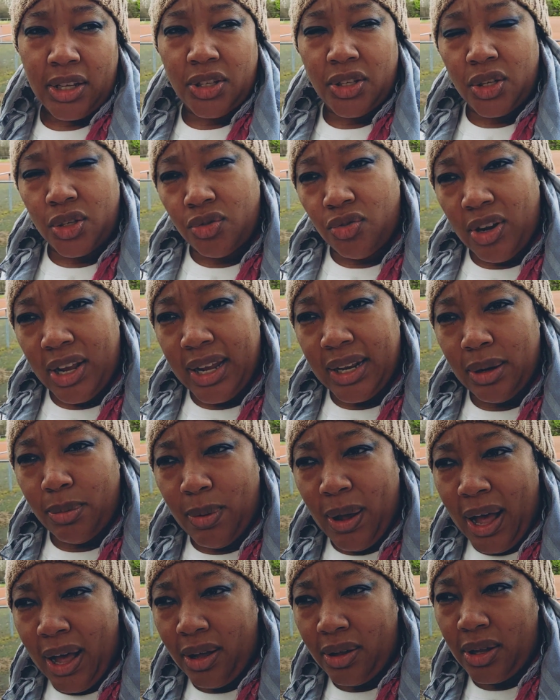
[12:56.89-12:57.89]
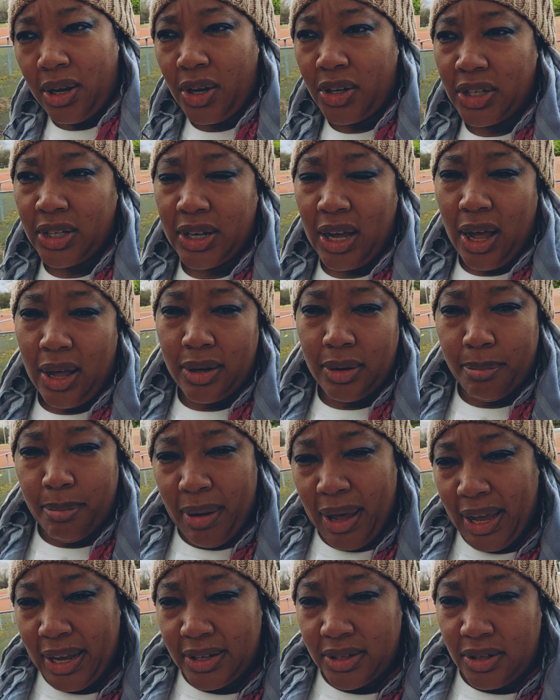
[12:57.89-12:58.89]
you did really well, oh, you got an
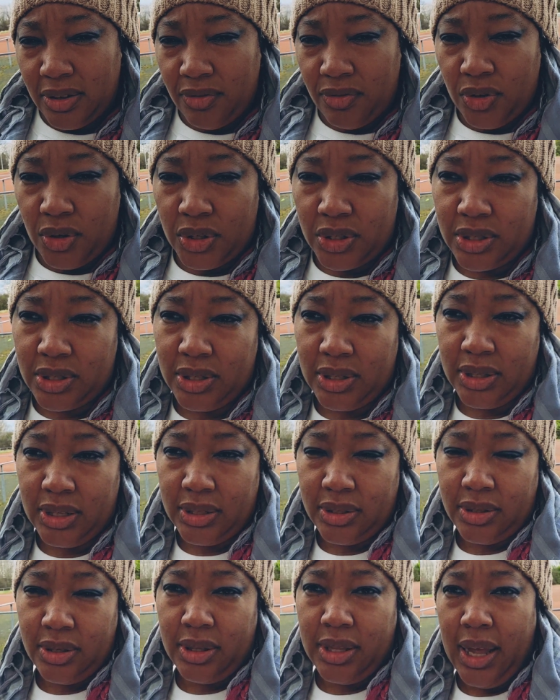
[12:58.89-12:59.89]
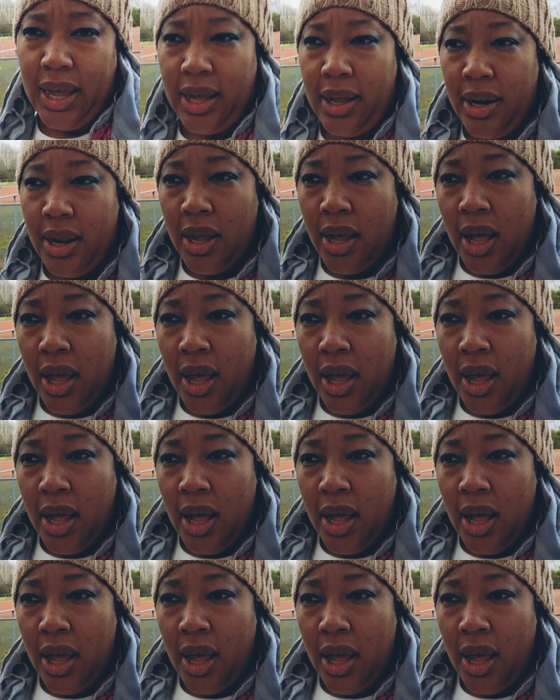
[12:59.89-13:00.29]
amazing voice and this and that.